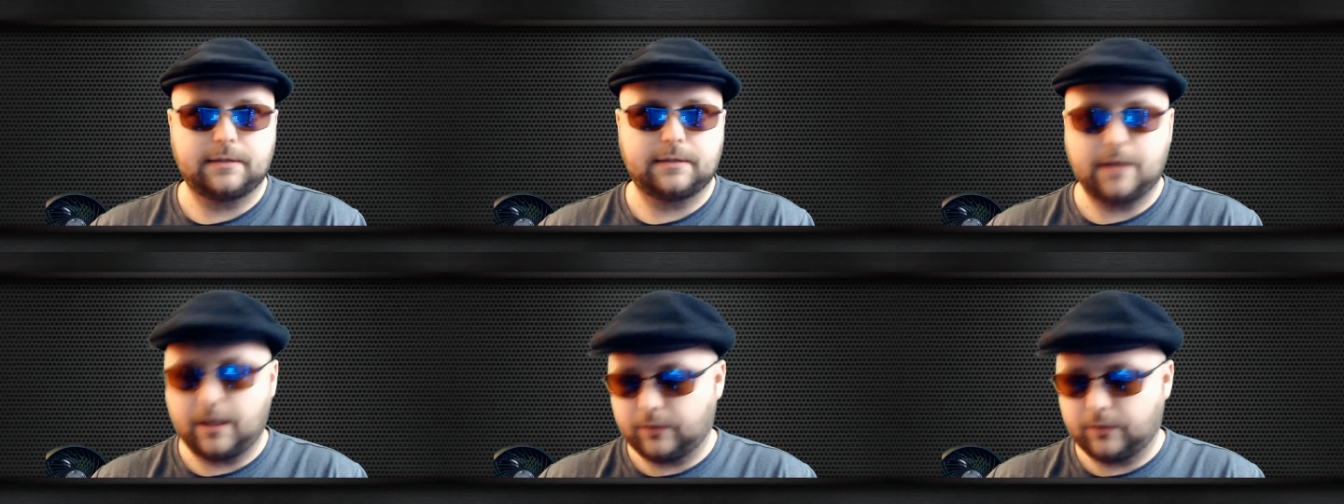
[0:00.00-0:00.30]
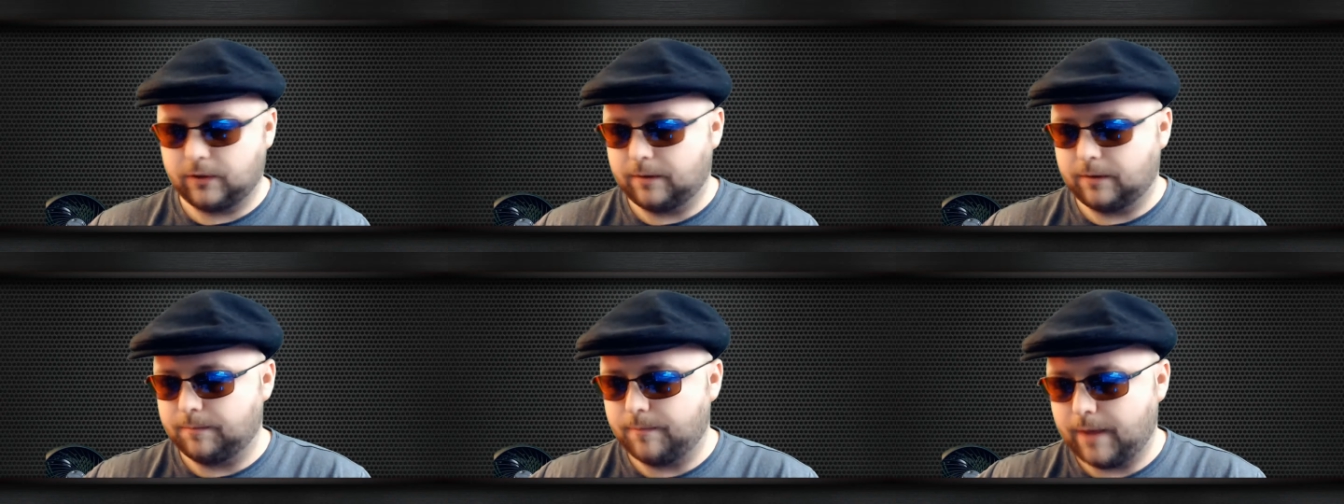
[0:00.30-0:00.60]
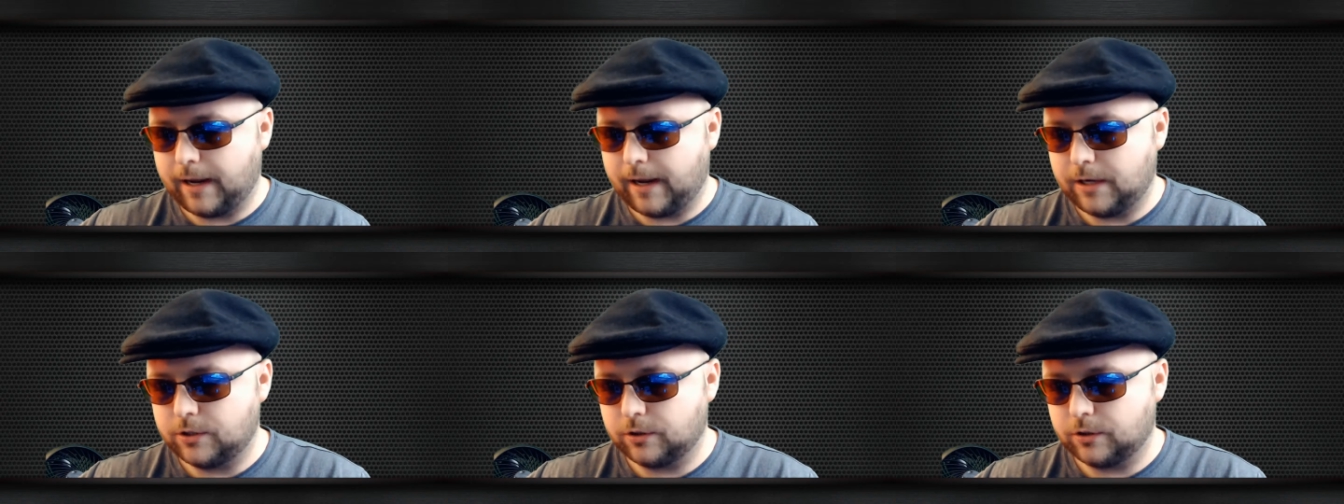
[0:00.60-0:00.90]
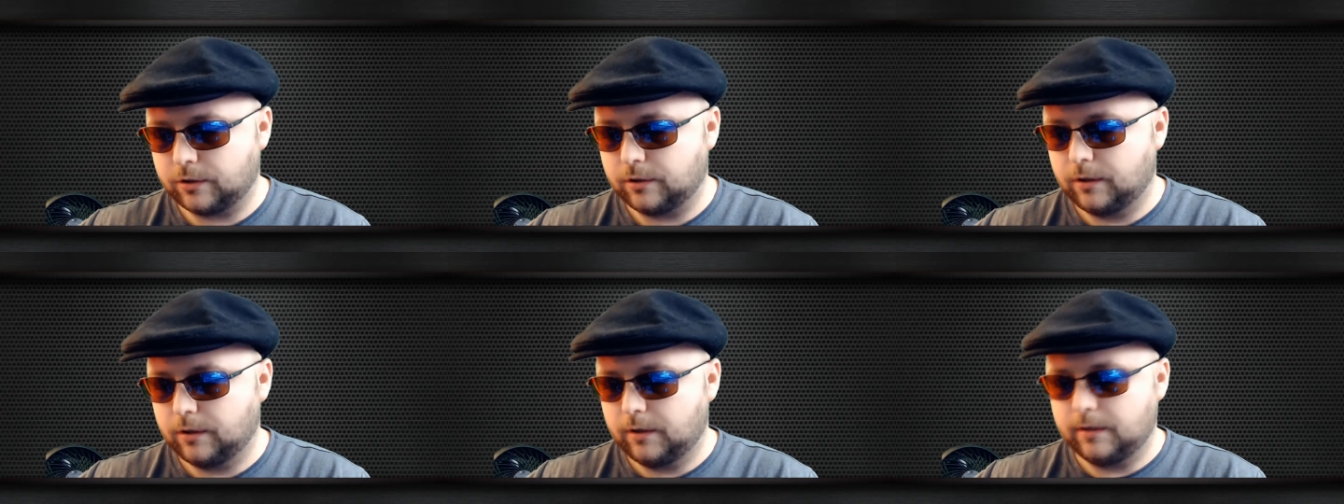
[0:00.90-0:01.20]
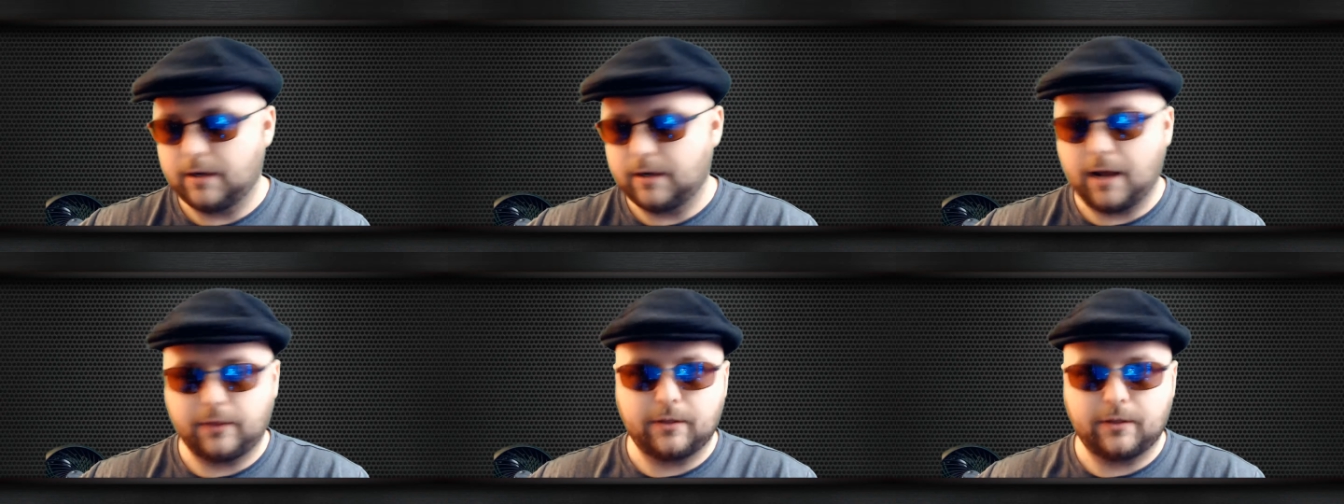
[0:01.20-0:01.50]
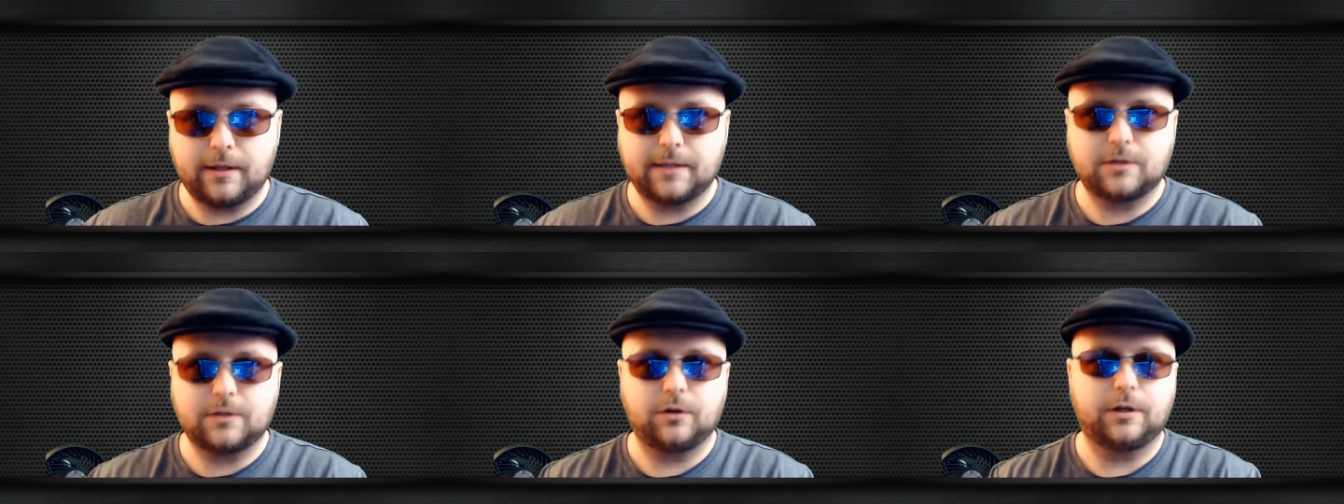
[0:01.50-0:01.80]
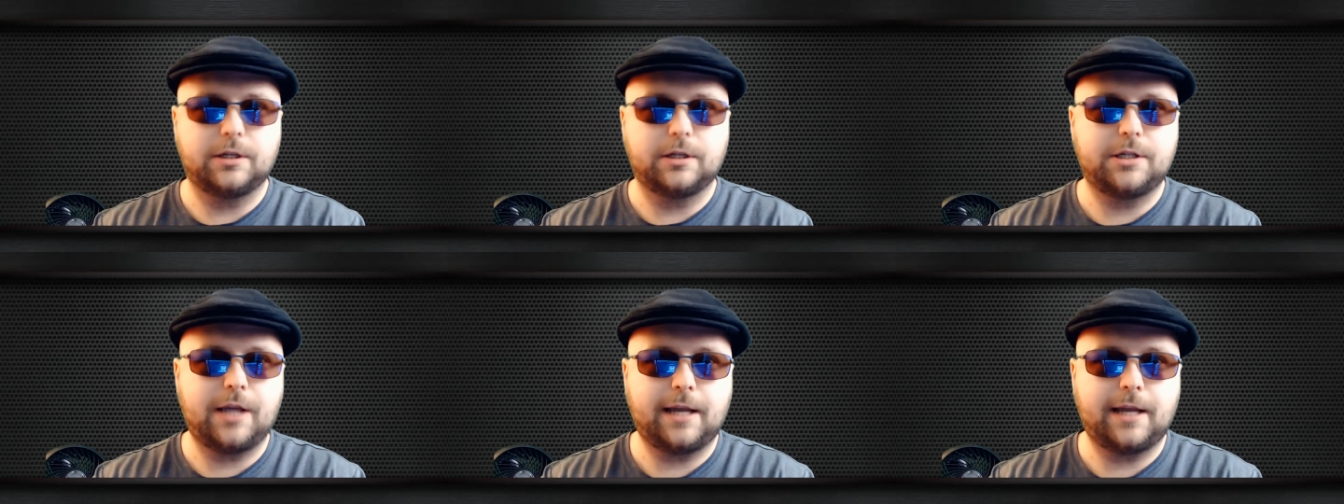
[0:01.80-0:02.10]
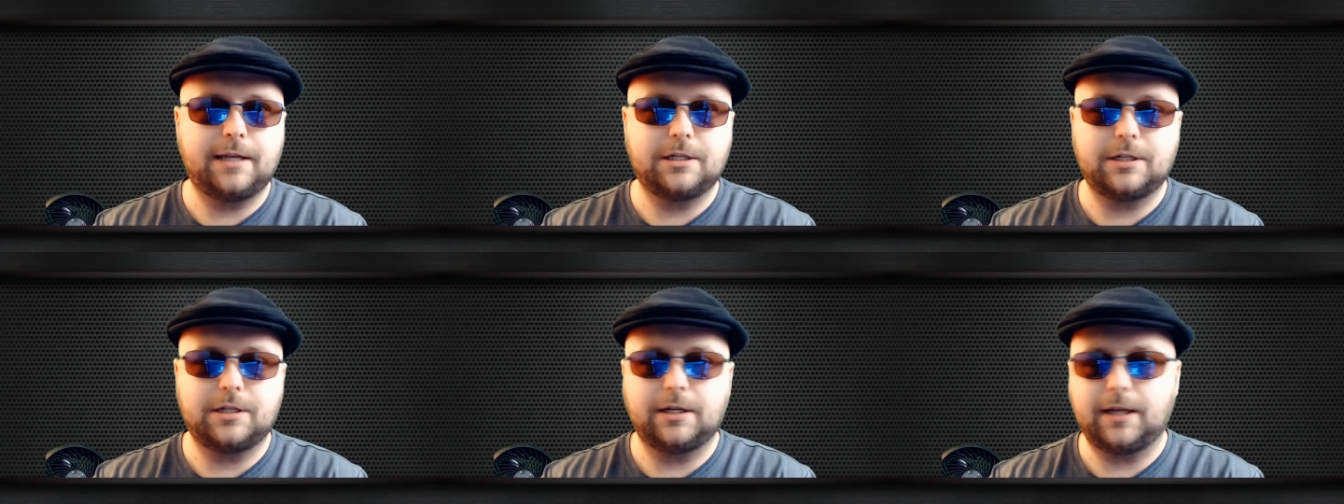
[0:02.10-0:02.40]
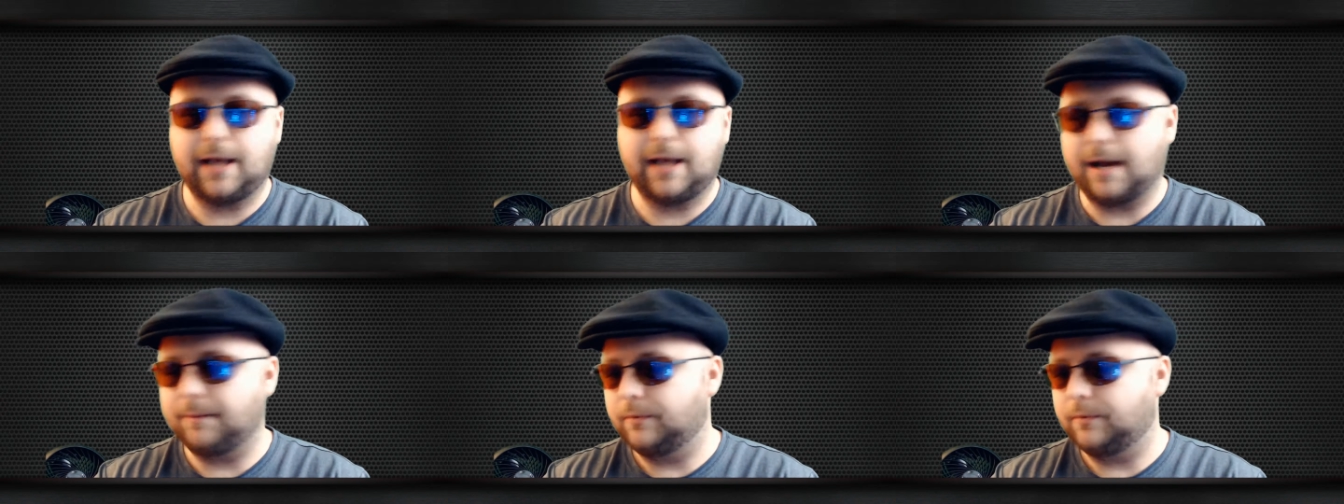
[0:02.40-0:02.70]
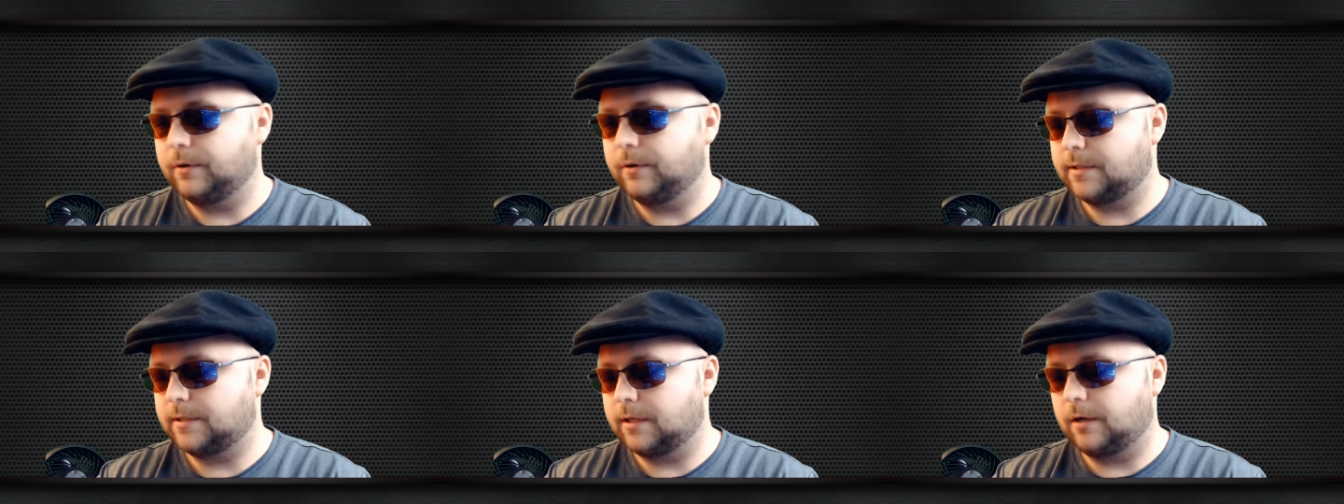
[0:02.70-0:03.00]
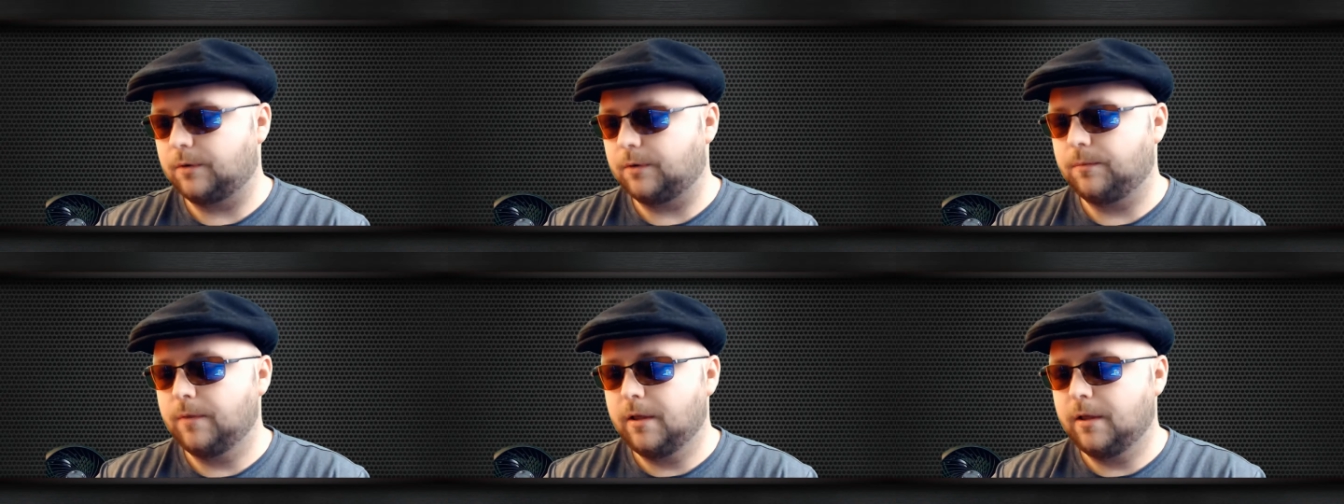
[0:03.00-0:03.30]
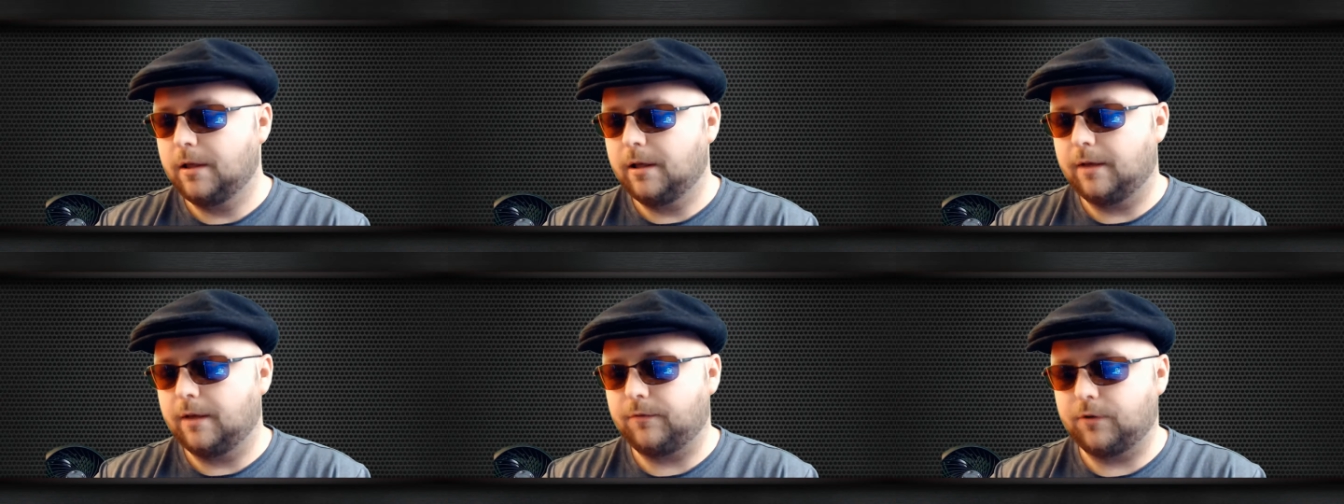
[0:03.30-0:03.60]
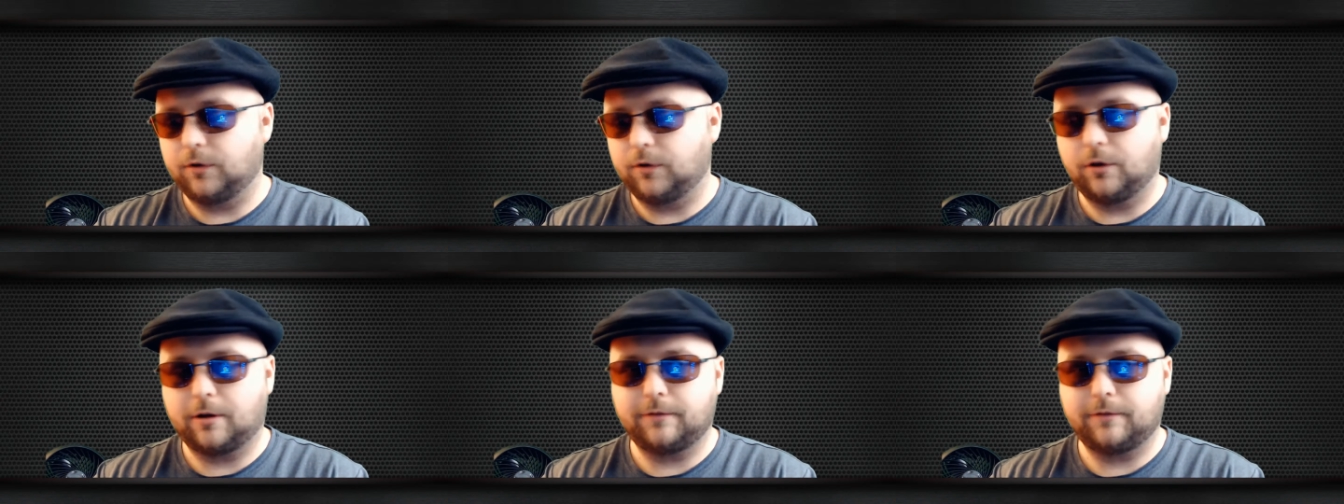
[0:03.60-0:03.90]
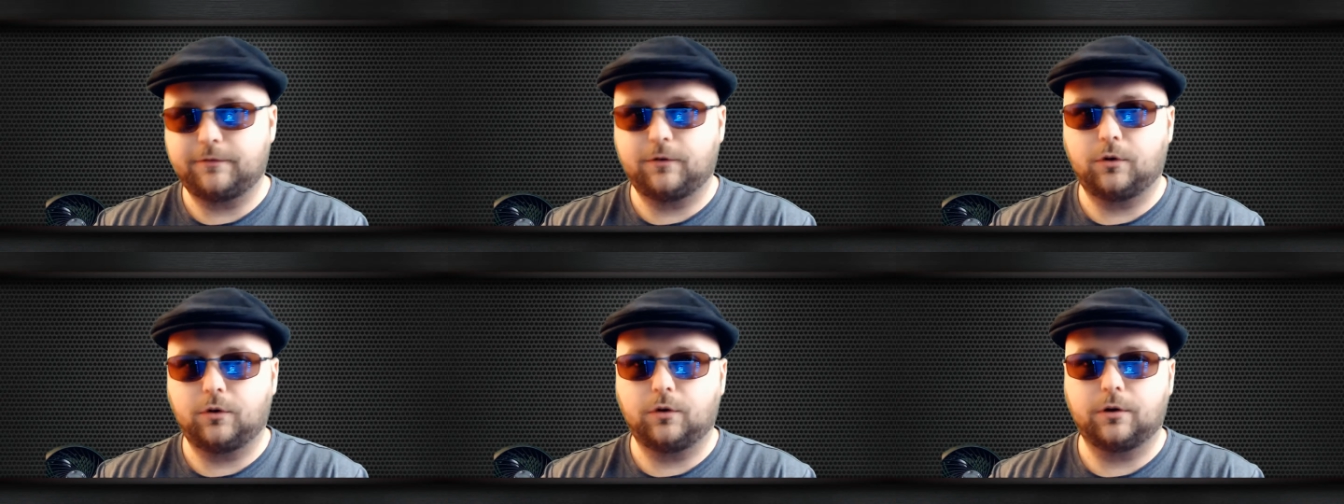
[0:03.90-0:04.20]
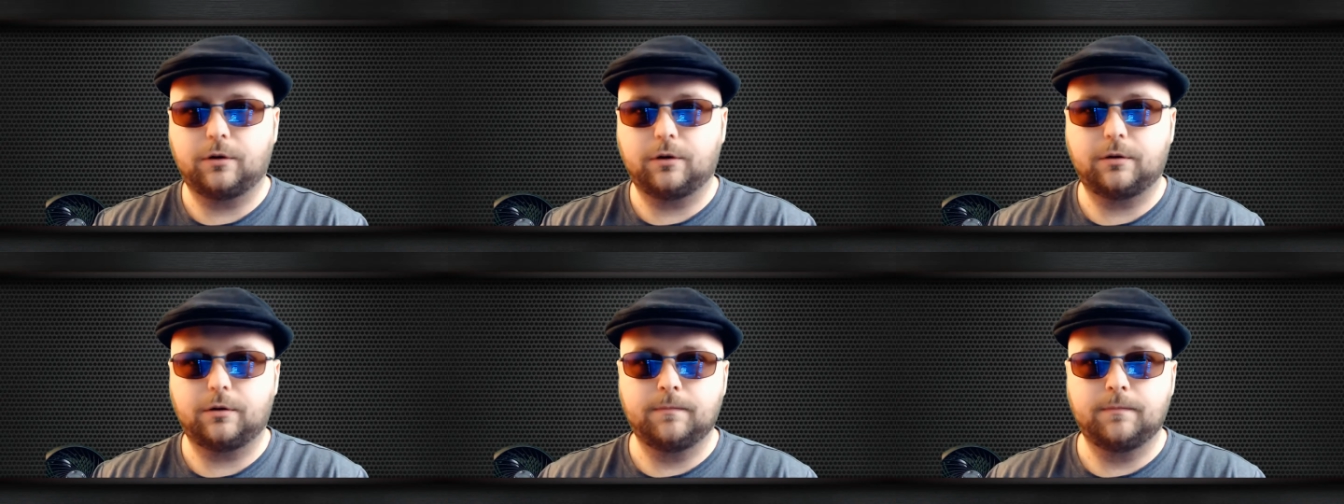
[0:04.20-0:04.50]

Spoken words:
Nothing major, nothing that's going to change any output. So if you're looking for